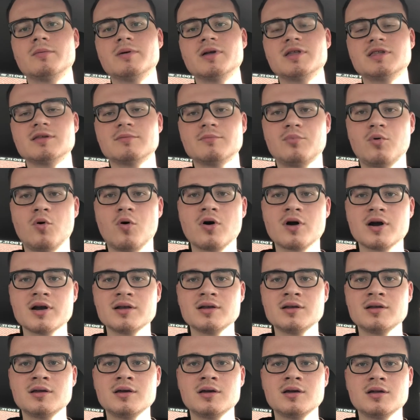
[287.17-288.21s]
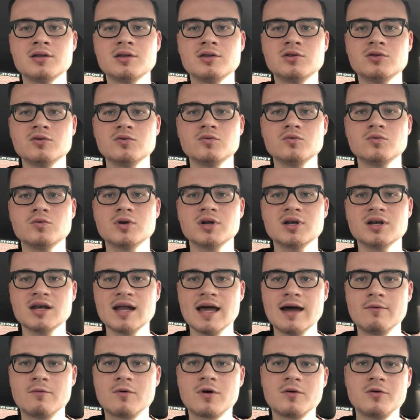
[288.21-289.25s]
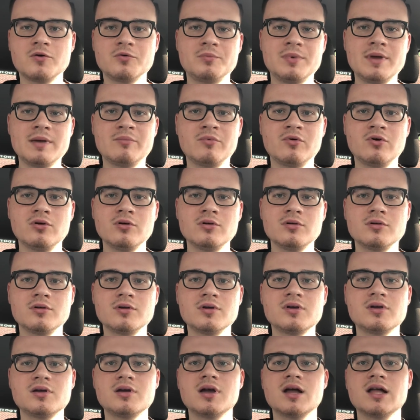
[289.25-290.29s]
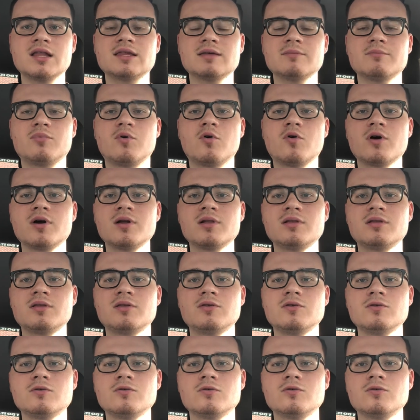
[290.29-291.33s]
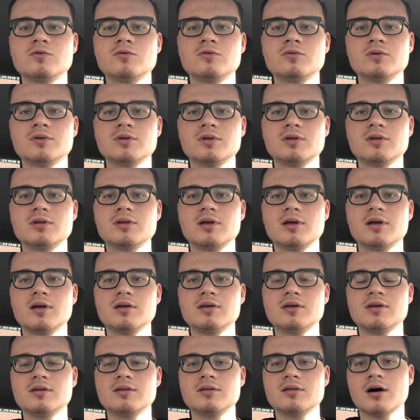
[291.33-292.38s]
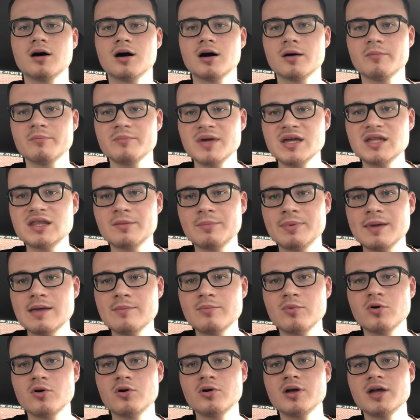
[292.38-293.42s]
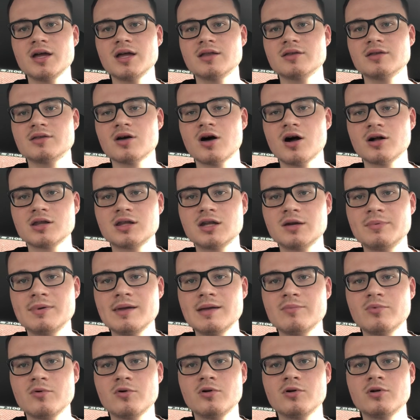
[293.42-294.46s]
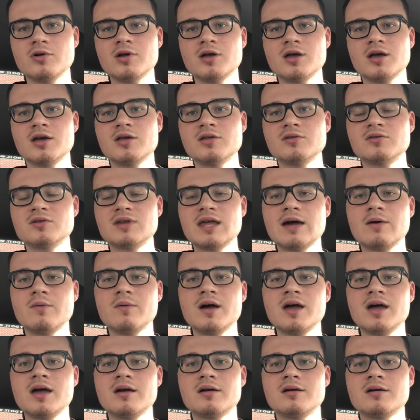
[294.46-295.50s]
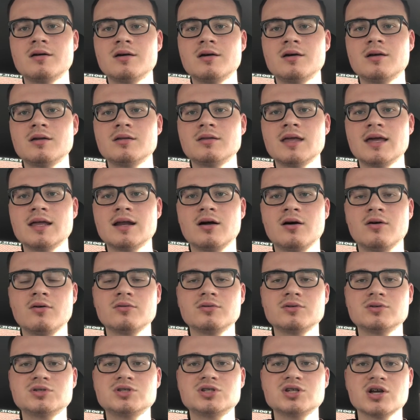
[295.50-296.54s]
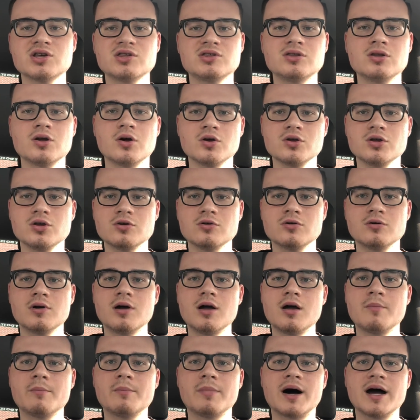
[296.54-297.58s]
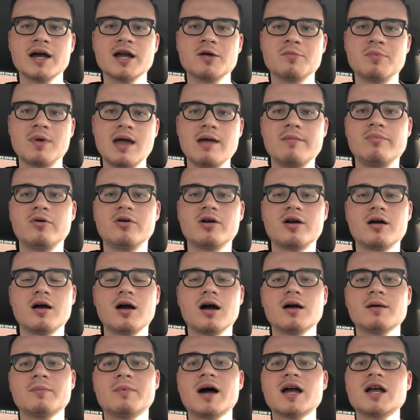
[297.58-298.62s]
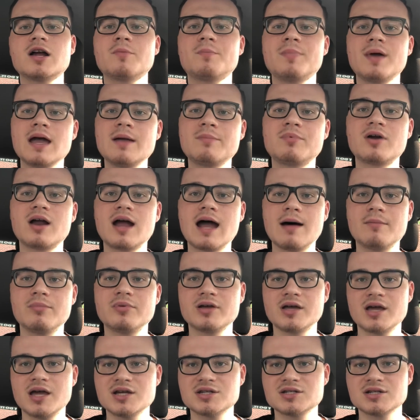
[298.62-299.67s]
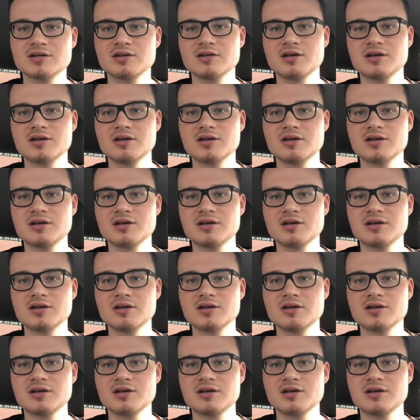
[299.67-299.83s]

It's important to network with people. It's important to meet the people and talk to the people, so that way they don't just know you by your paper application.